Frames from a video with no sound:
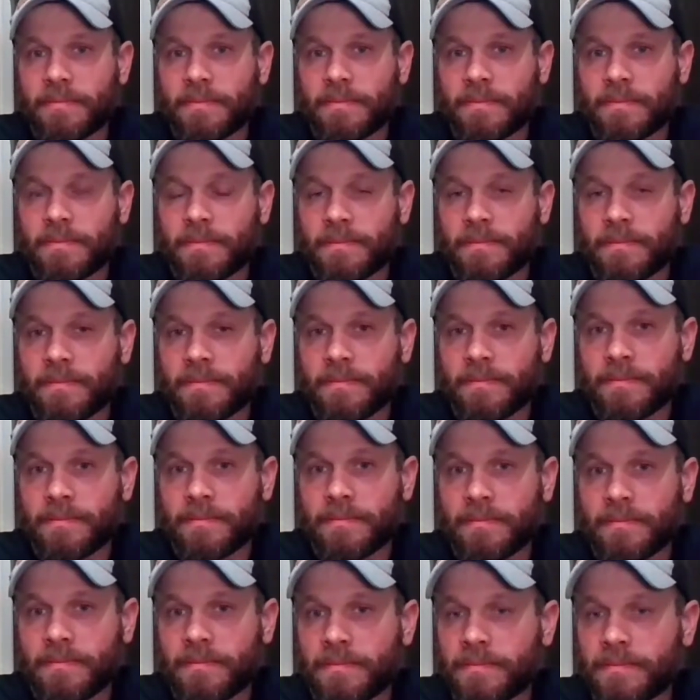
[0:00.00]

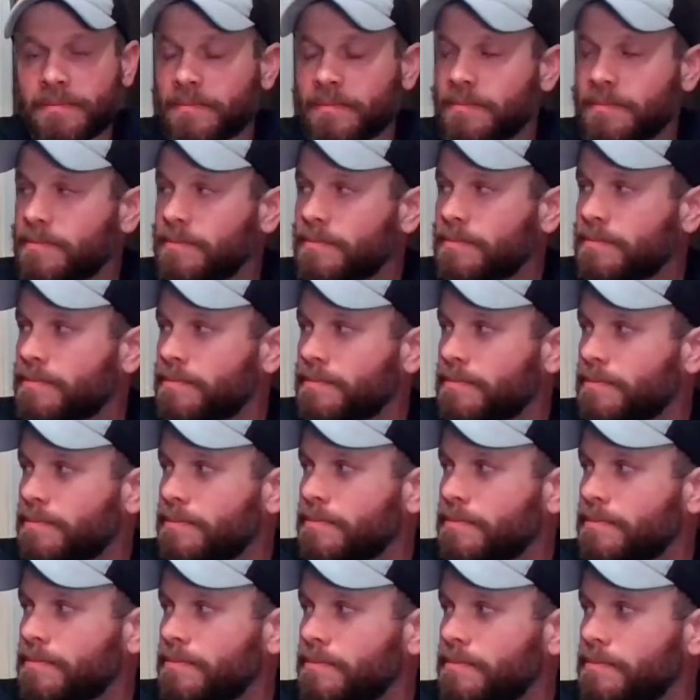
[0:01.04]

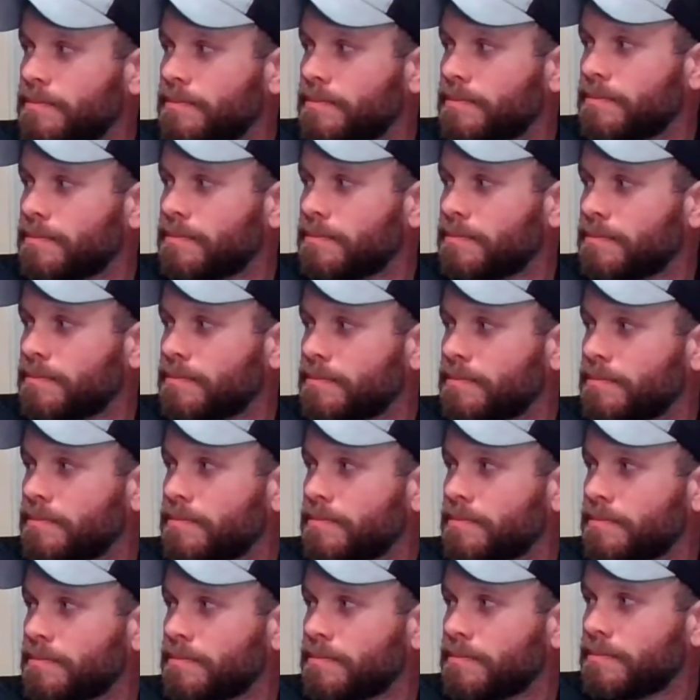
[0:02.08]

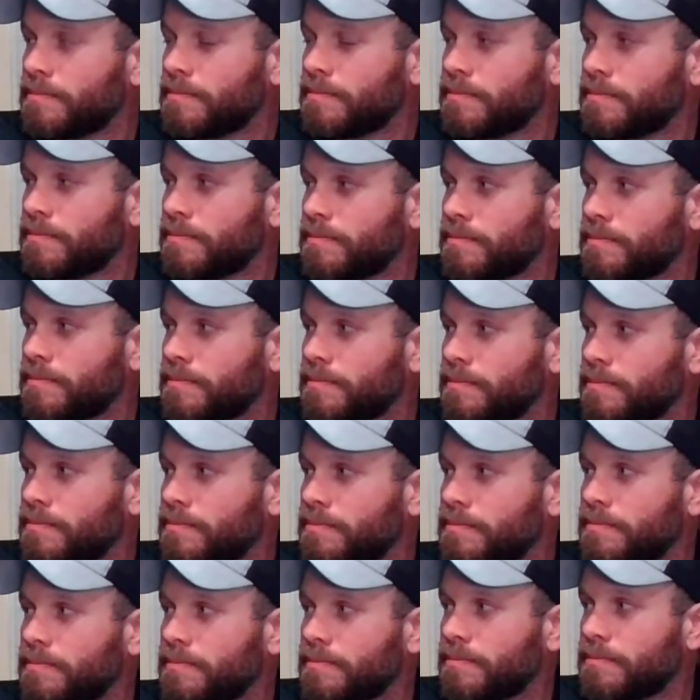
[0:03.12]

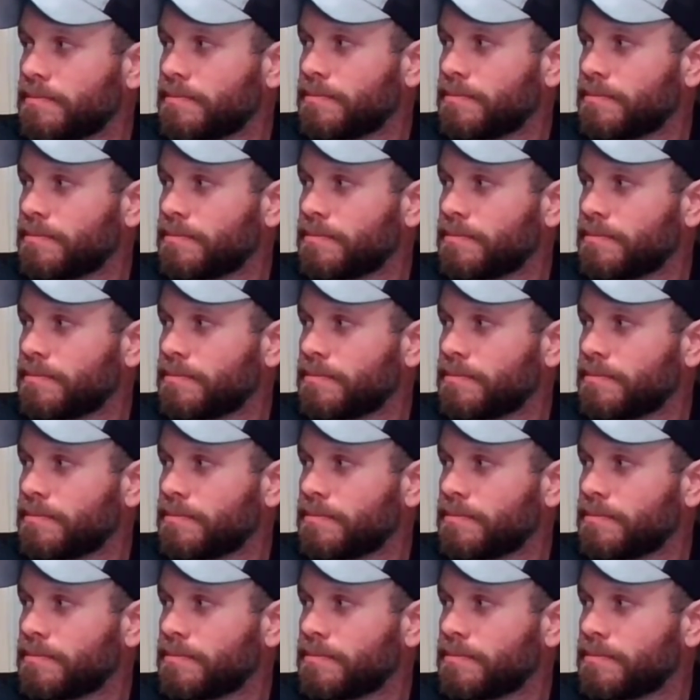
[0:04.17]
This person isn't speaking.